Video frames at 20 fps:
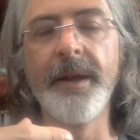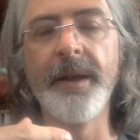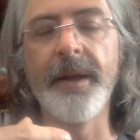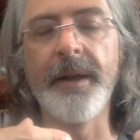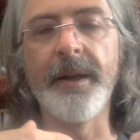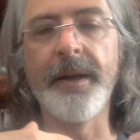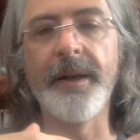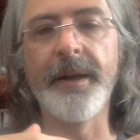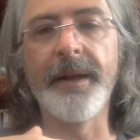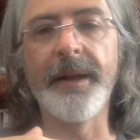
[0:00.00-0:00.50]

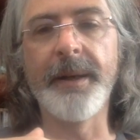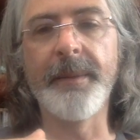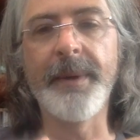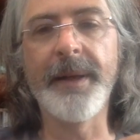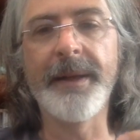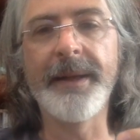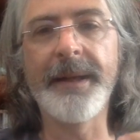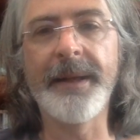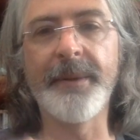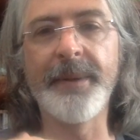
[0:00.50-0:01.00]
and
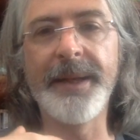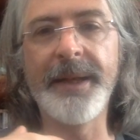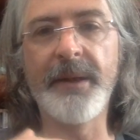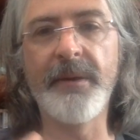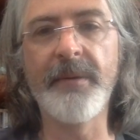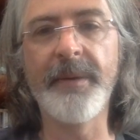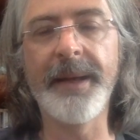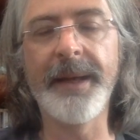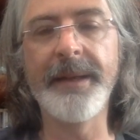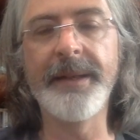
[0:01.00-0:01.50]
about how he
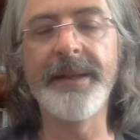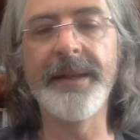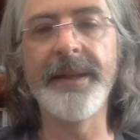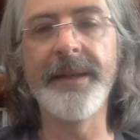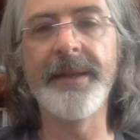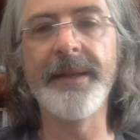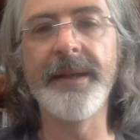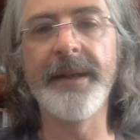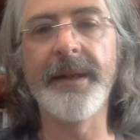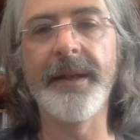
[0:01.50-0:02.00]

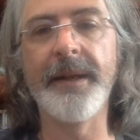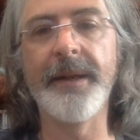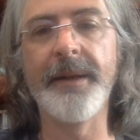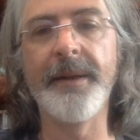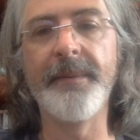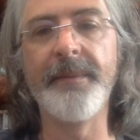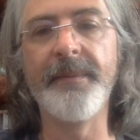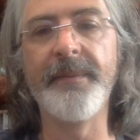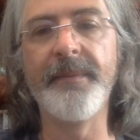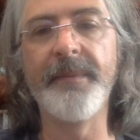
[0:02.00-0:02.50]
created
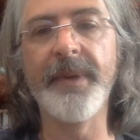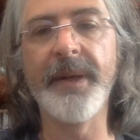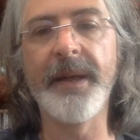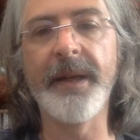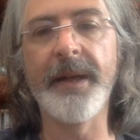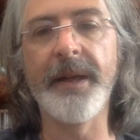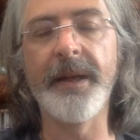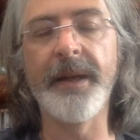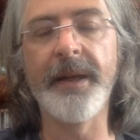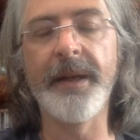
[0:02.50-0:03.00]

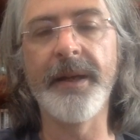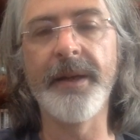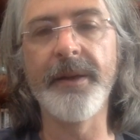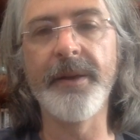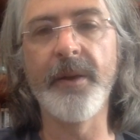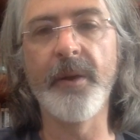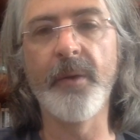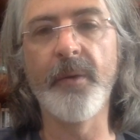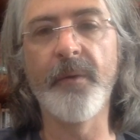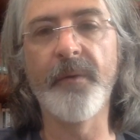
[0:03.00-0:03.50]

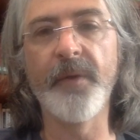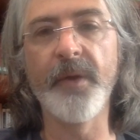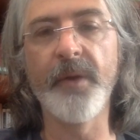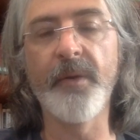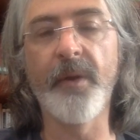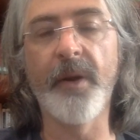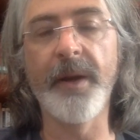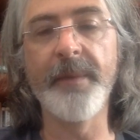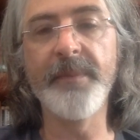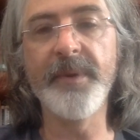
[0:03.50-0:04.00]
the law for
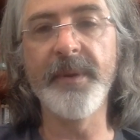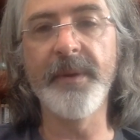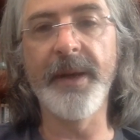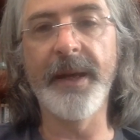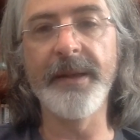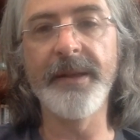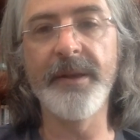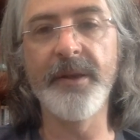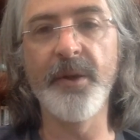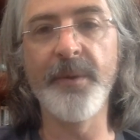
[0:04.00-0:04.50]
crimes
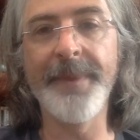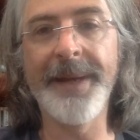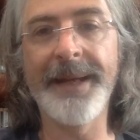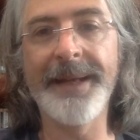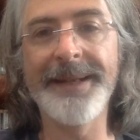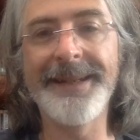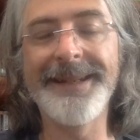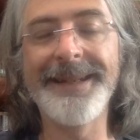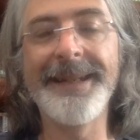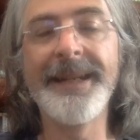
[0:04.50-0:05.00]
against
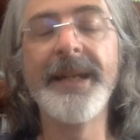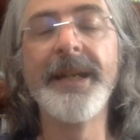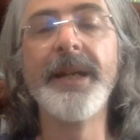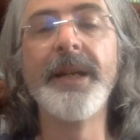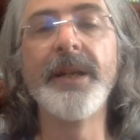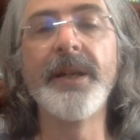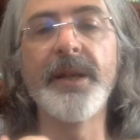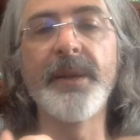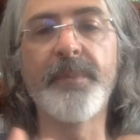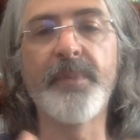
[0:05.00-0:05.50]
humanity
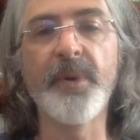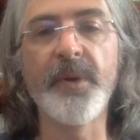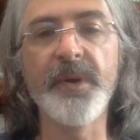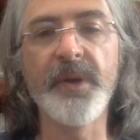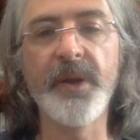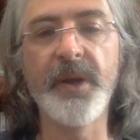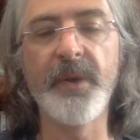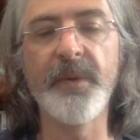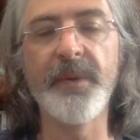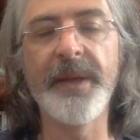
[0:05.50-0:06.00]
to
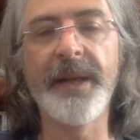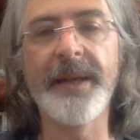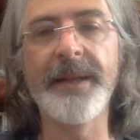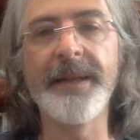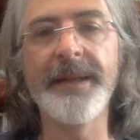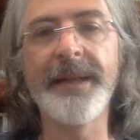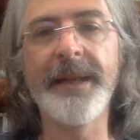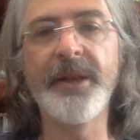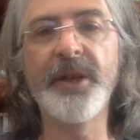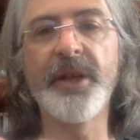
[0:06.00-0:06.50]
prosecute that. And
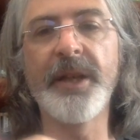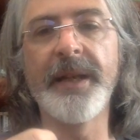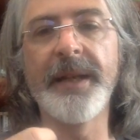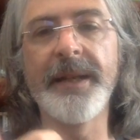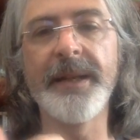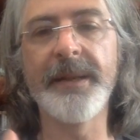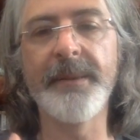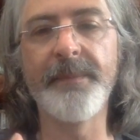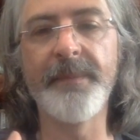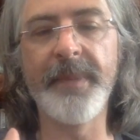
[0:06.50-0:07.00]
essentially,
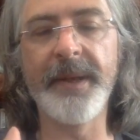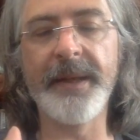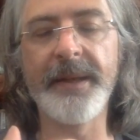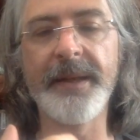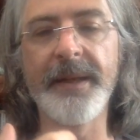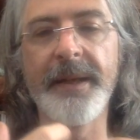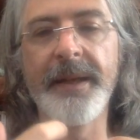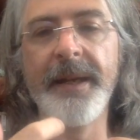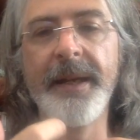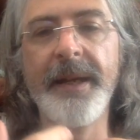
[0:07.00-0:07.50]
it's
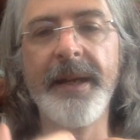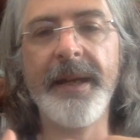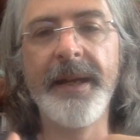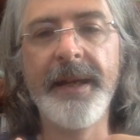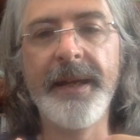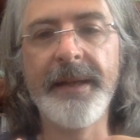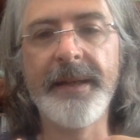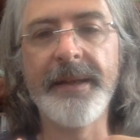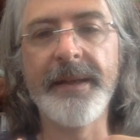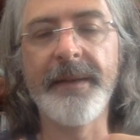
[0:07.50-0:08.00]

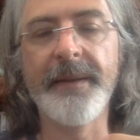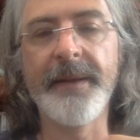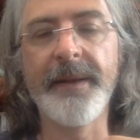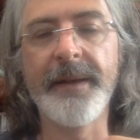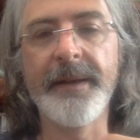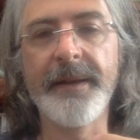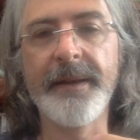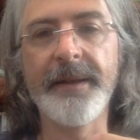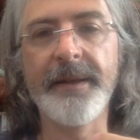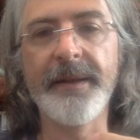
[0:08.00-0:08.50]

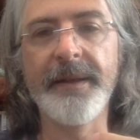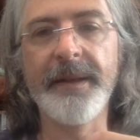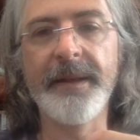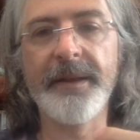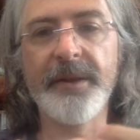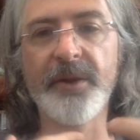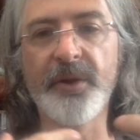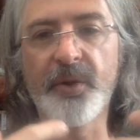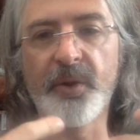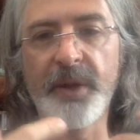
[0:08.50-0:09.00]
an
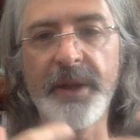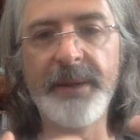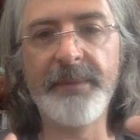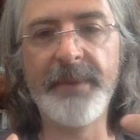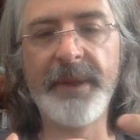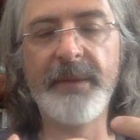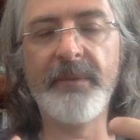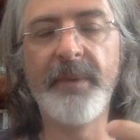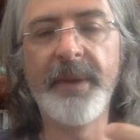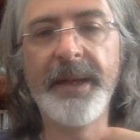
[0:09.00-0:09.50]

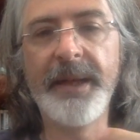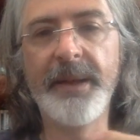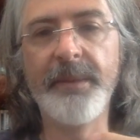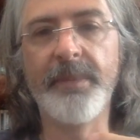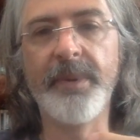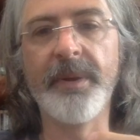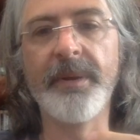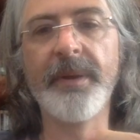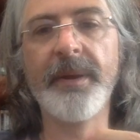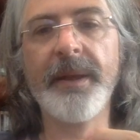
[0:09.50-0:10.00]
extremely
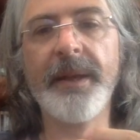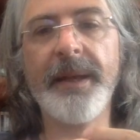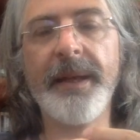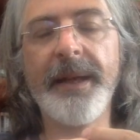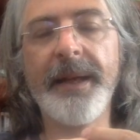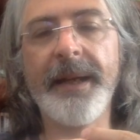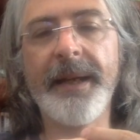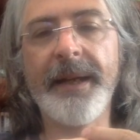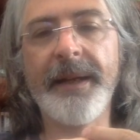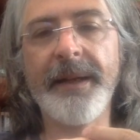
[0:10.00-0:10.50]
readable
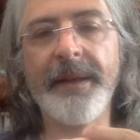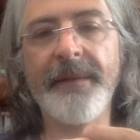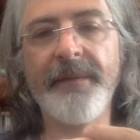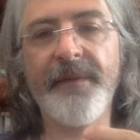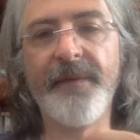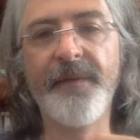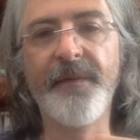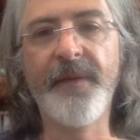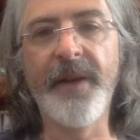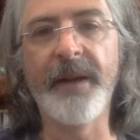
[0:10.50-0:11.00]
and
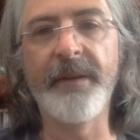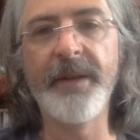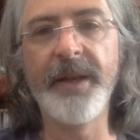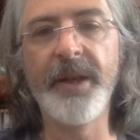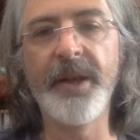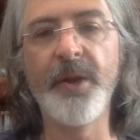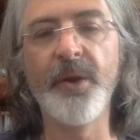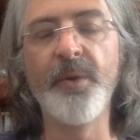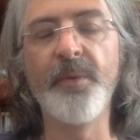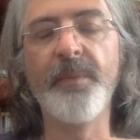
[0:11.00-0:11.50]
very
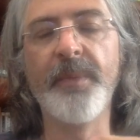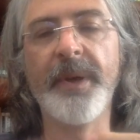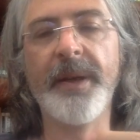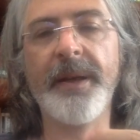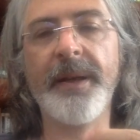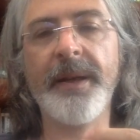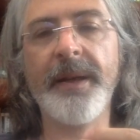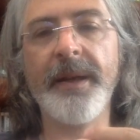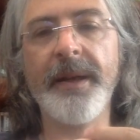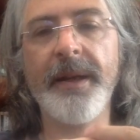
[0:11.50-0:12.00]

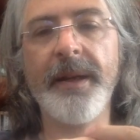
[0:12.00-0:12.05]
human